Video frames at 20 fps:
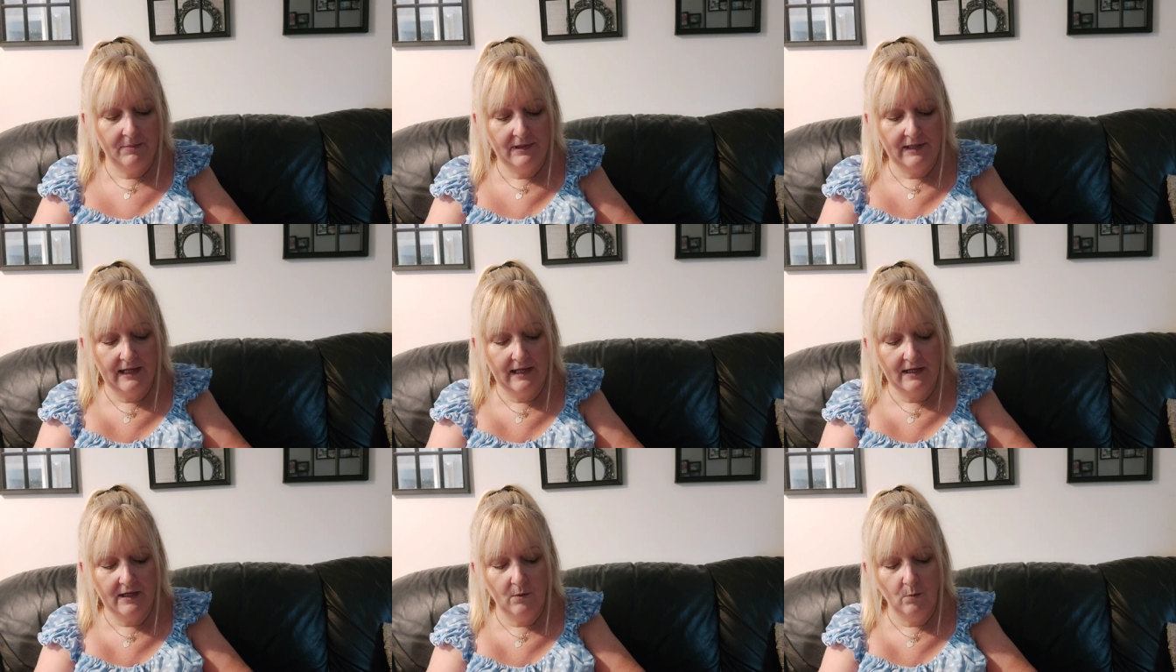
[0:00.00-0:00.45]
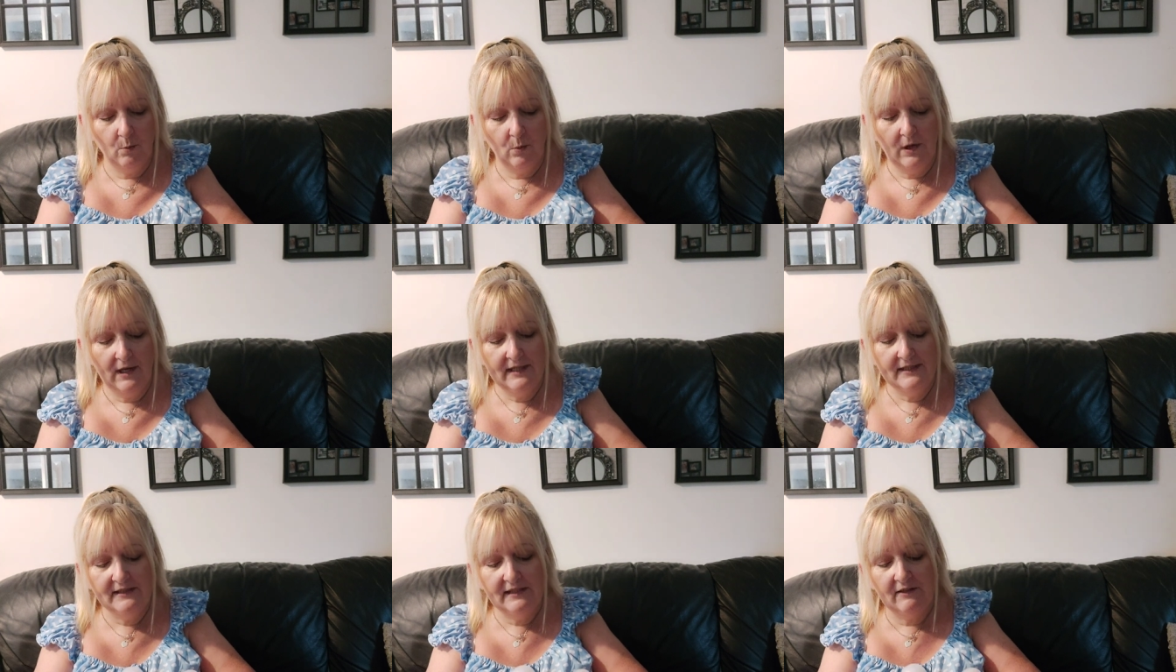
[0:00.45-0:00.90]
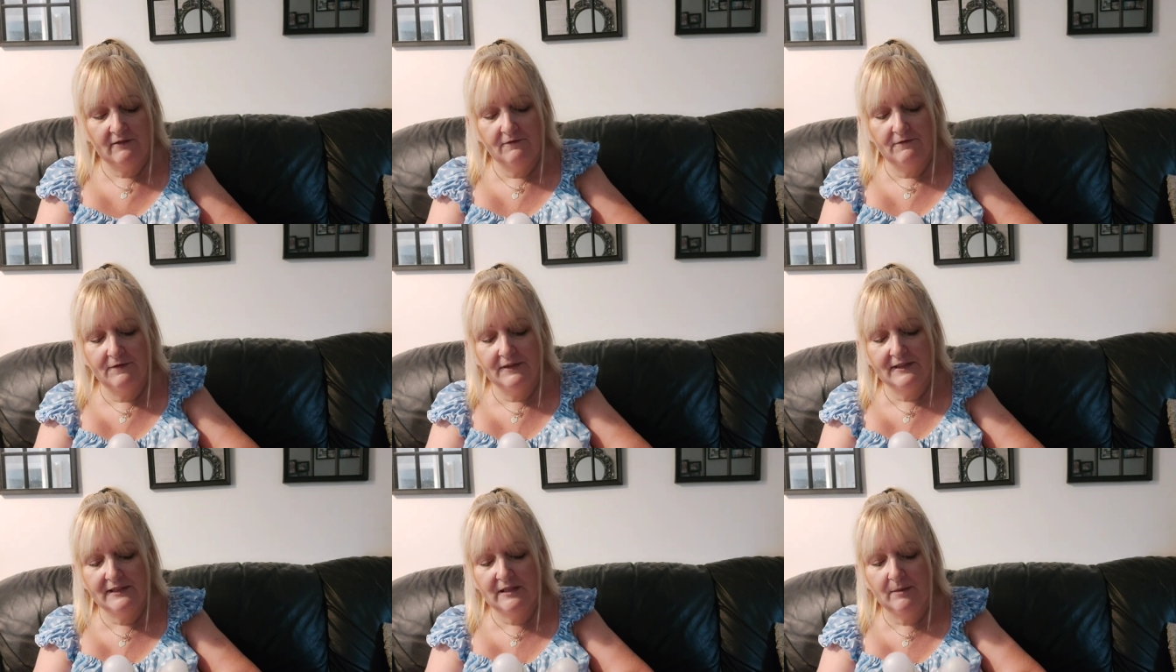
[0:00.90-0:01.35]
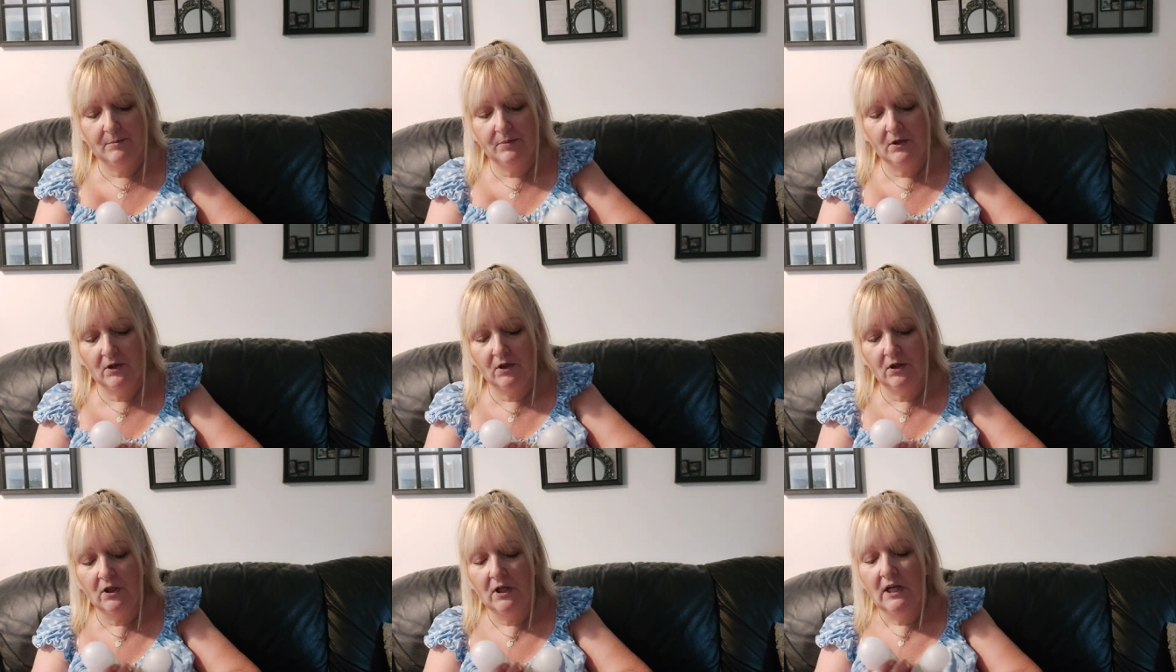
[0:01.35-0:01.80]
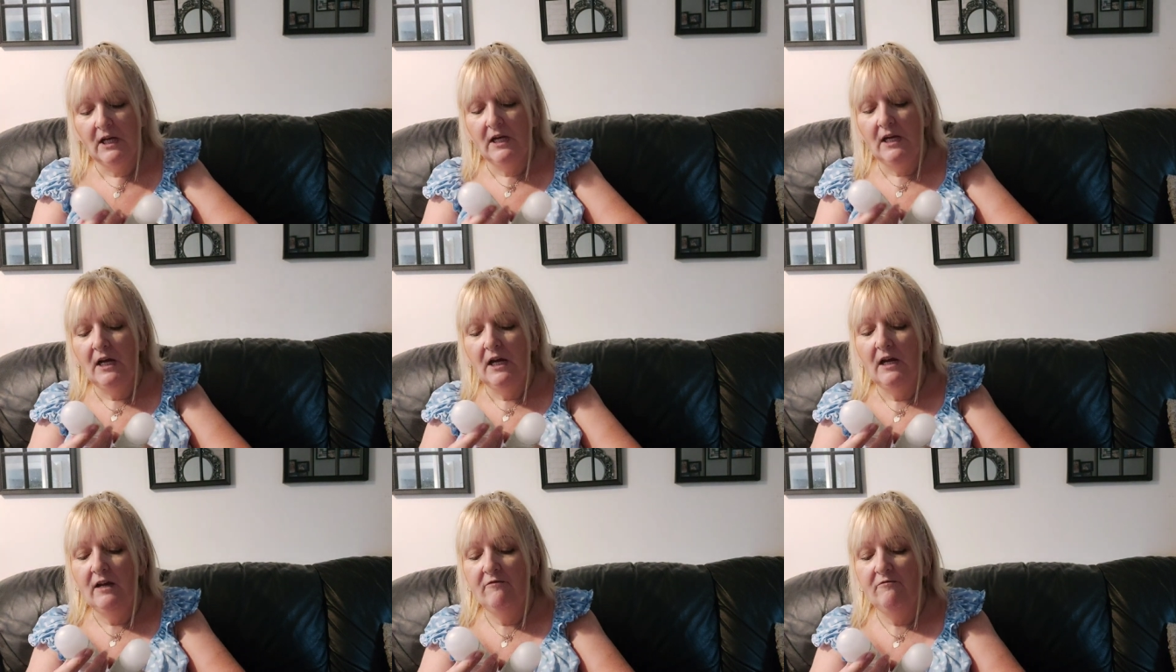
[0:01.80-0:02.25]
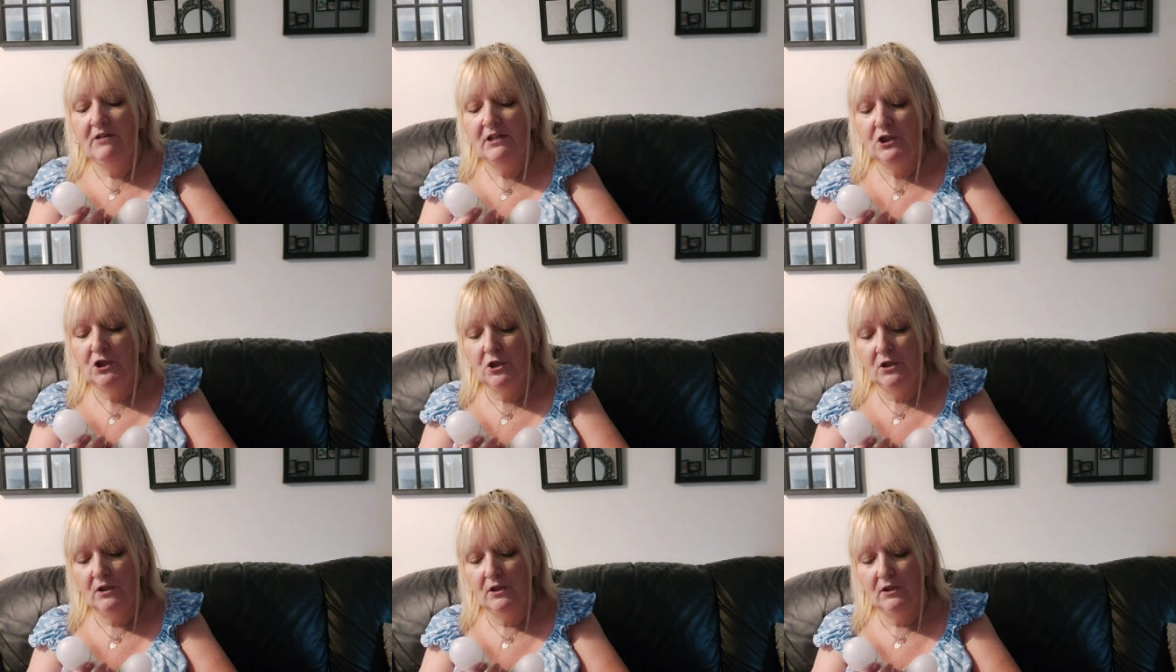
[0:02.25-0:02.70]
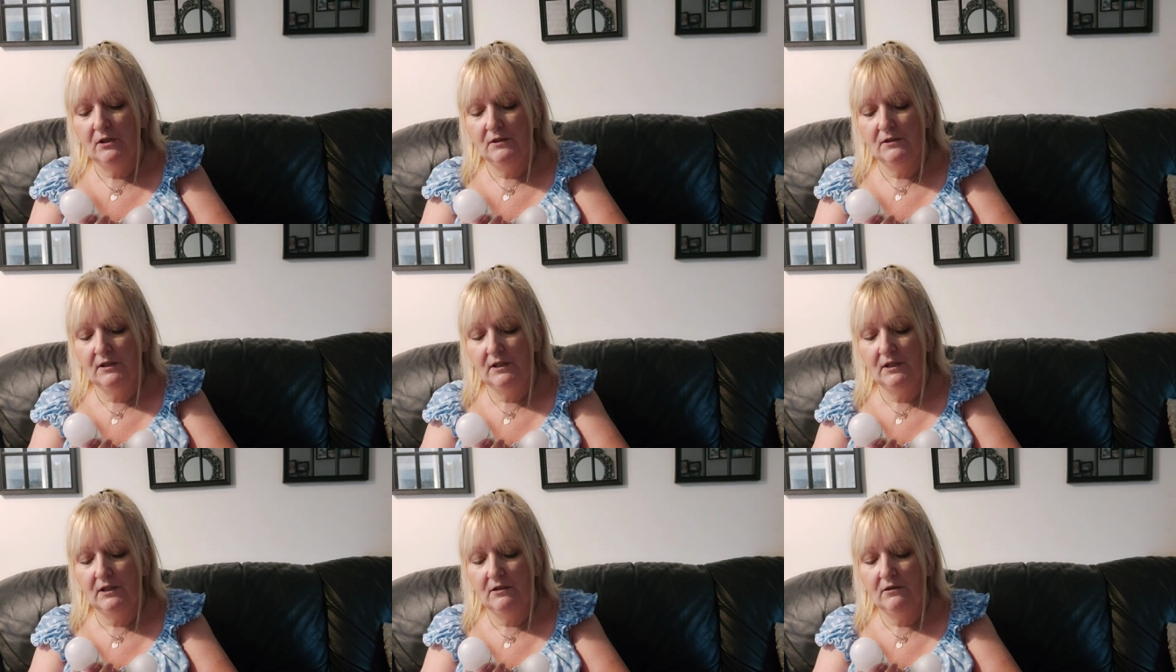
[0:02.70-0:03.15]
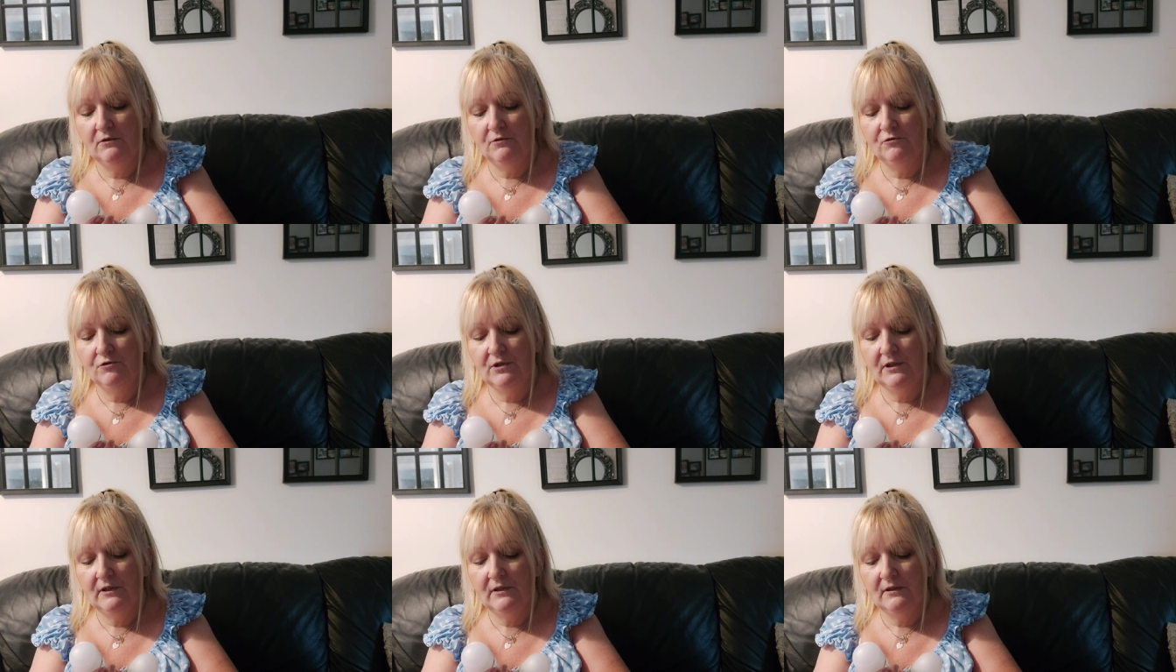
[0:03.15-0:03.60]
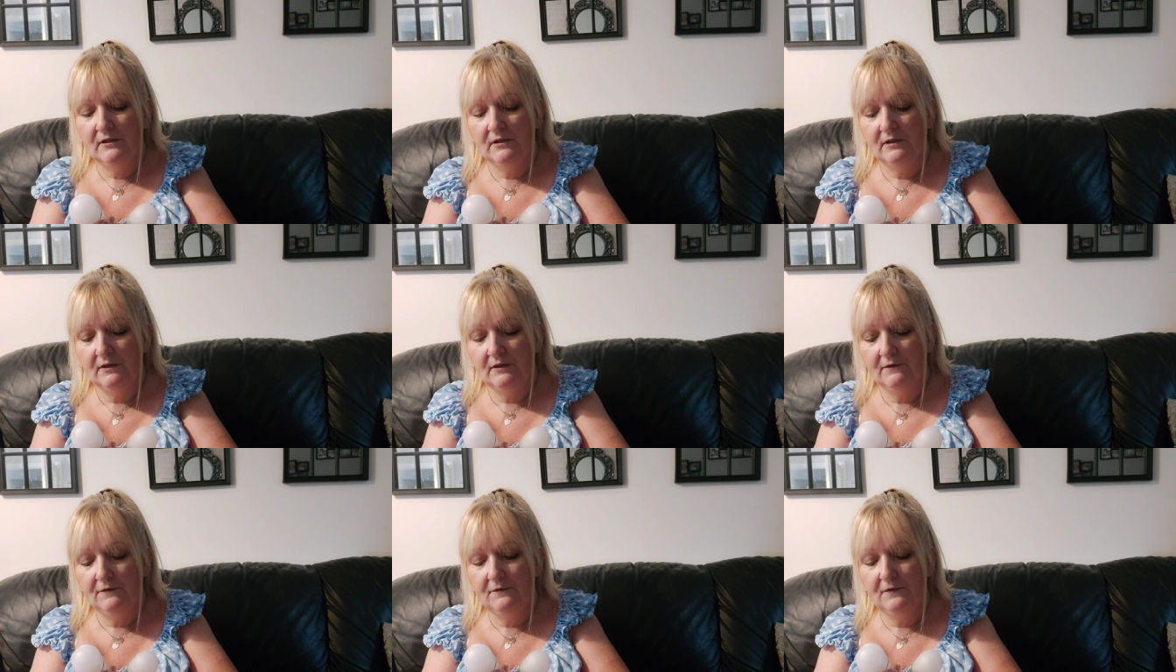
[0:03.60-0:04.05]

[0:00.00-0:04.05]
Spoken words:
black and white invisible original deodorant,